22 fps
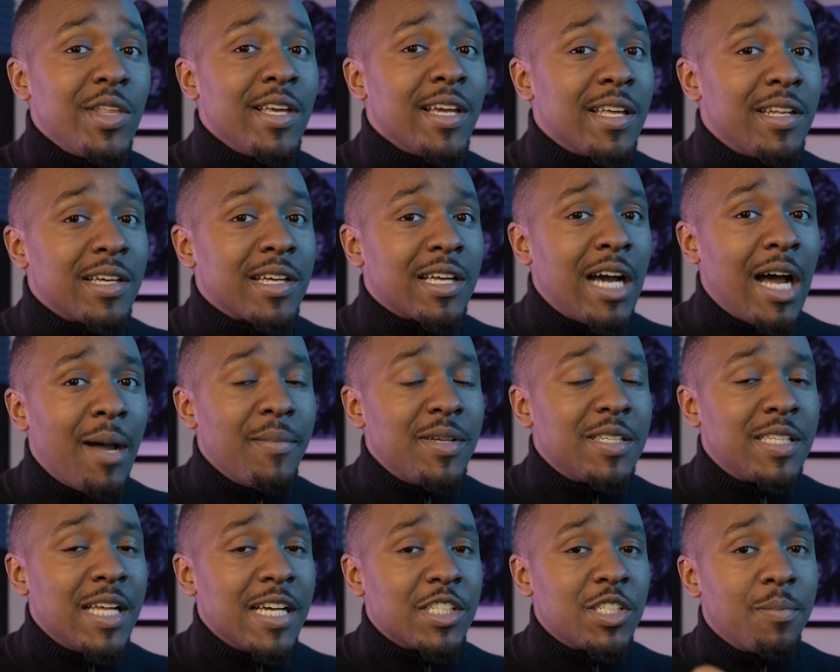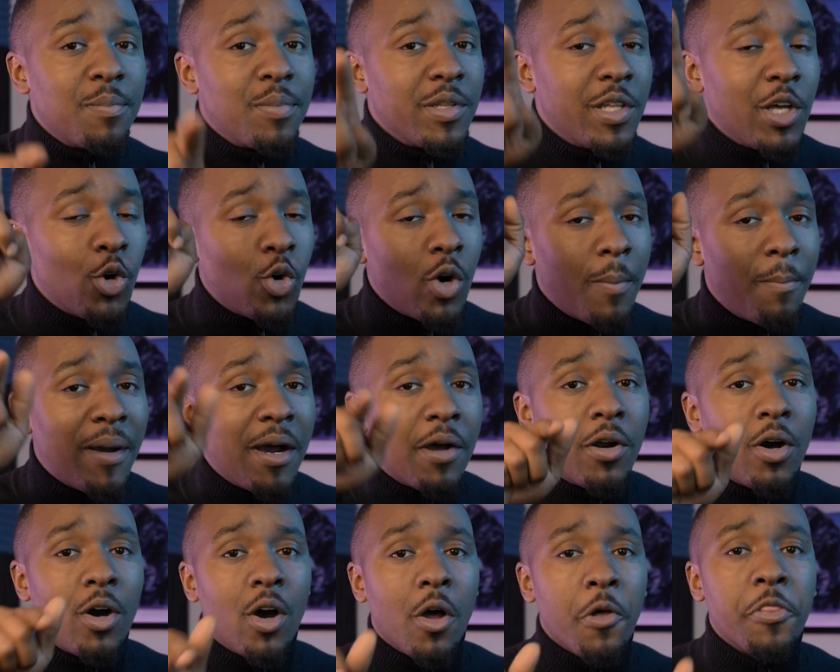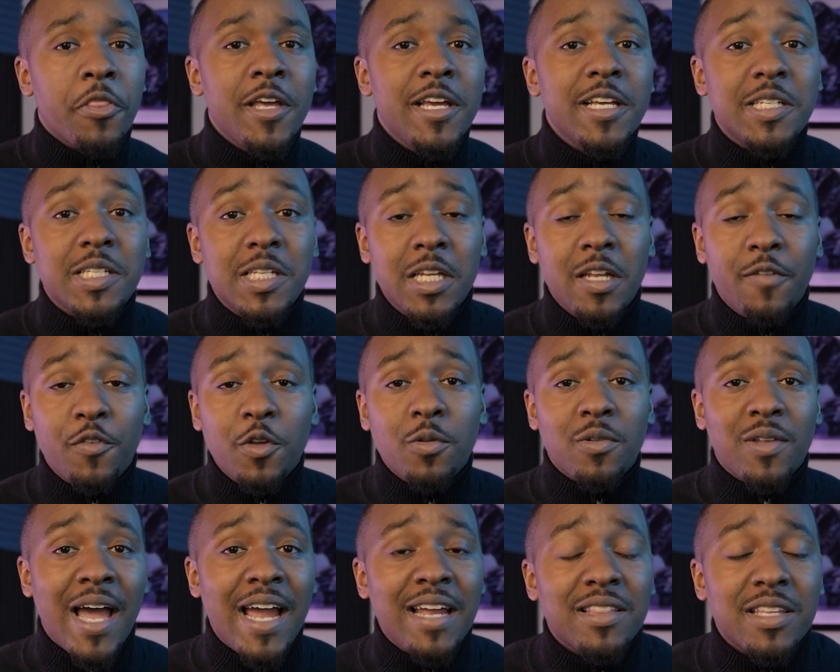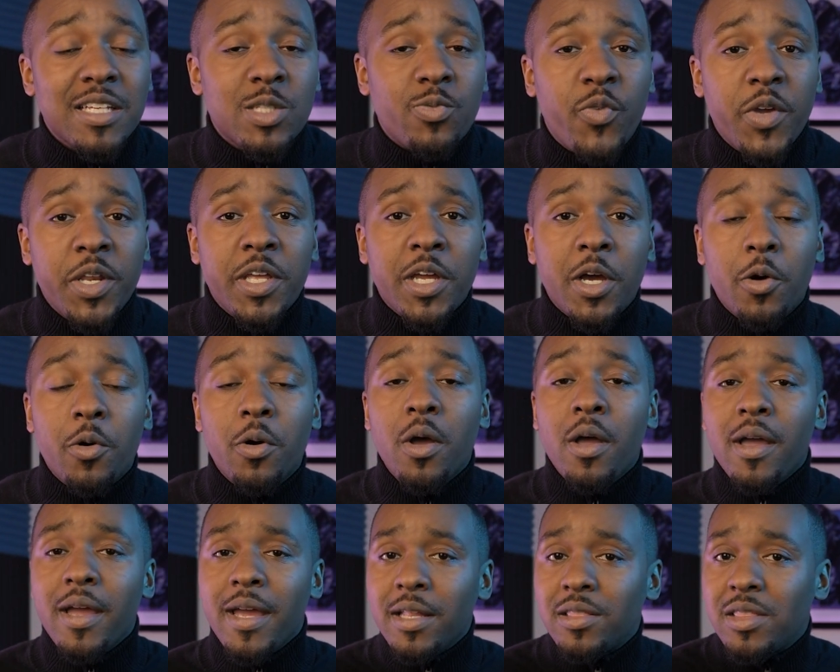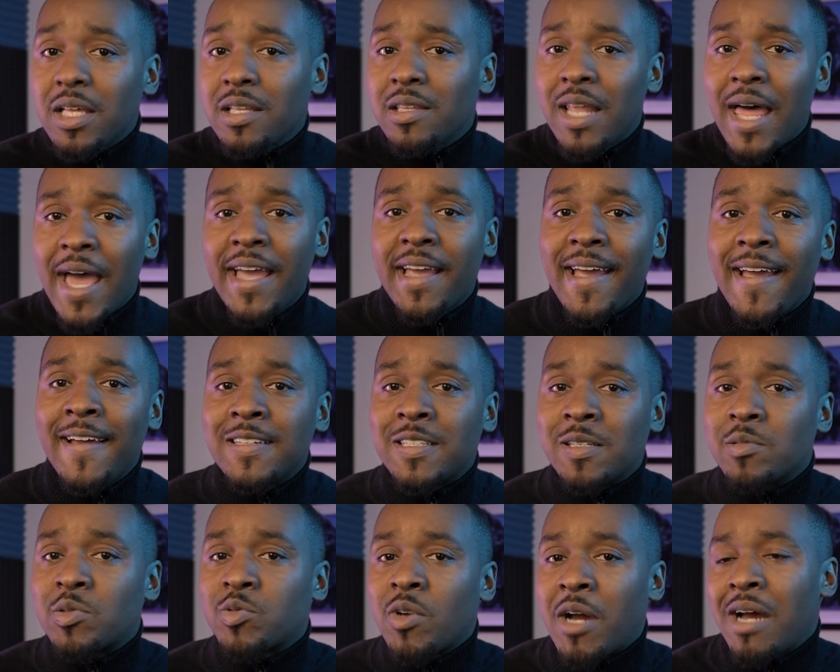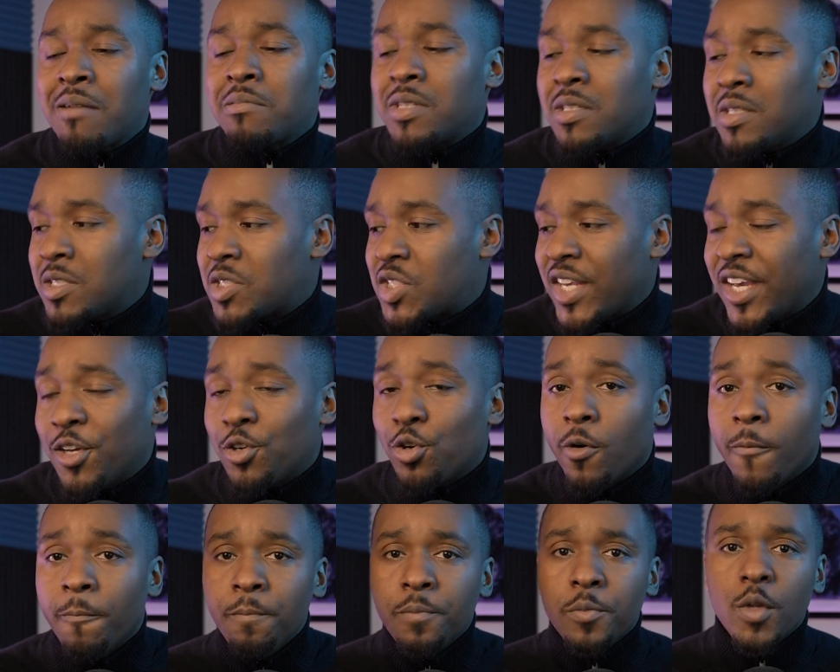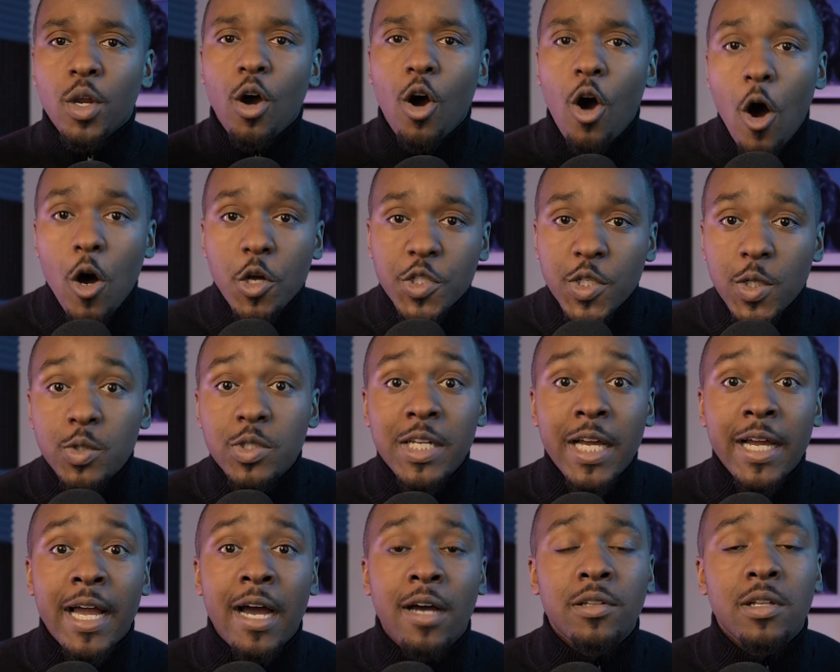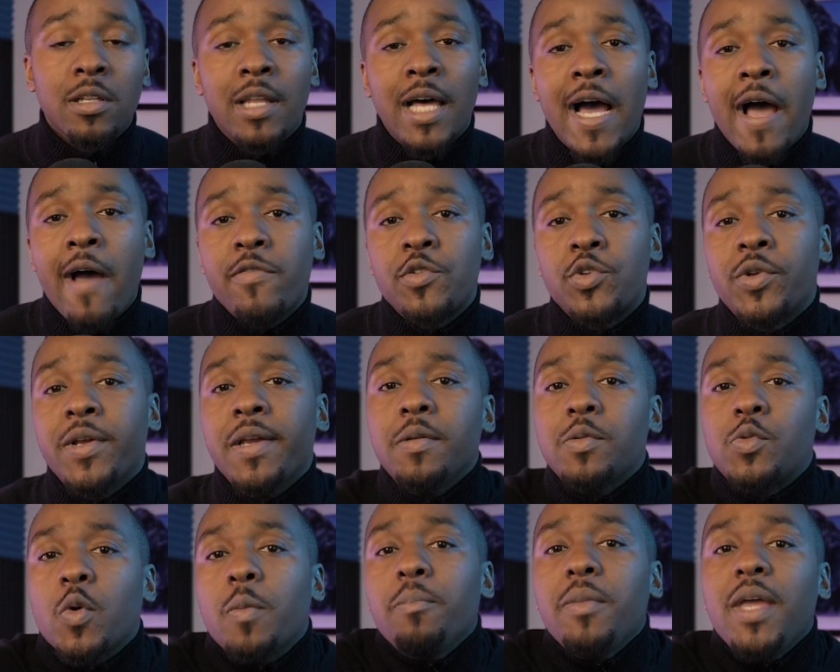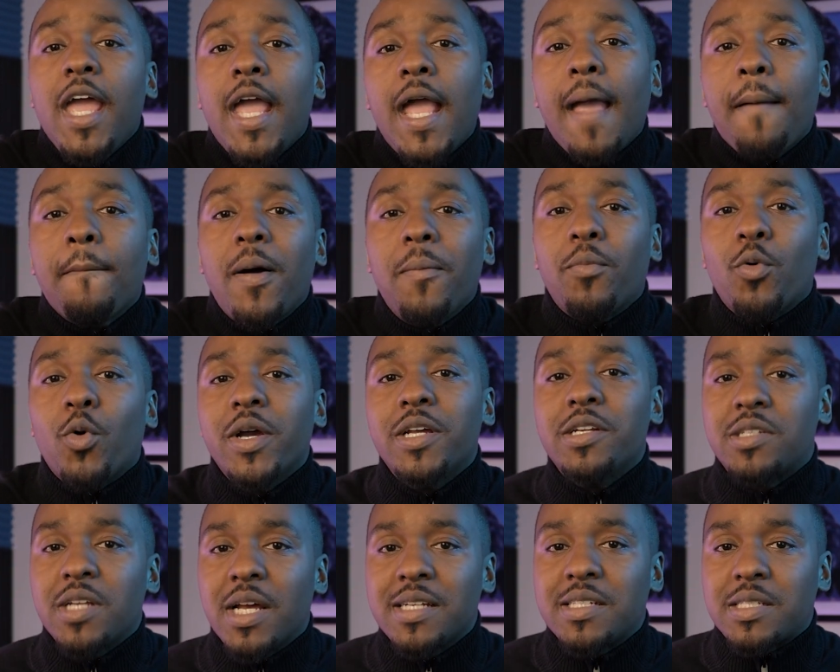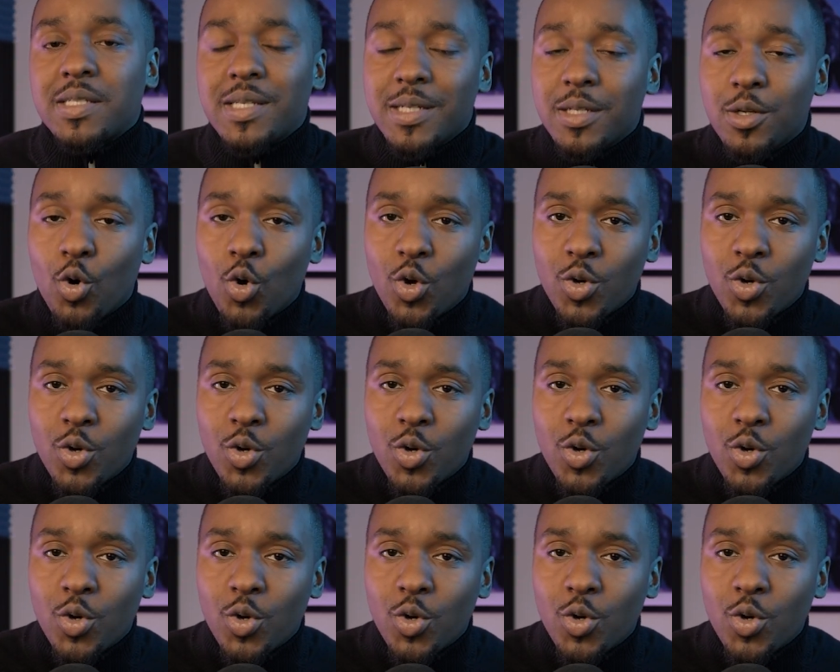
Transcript: think in the comment section below about all this, and if you like this video, hit the like and subscribe to the channel. Also, check out the live streams with me and my boy Justin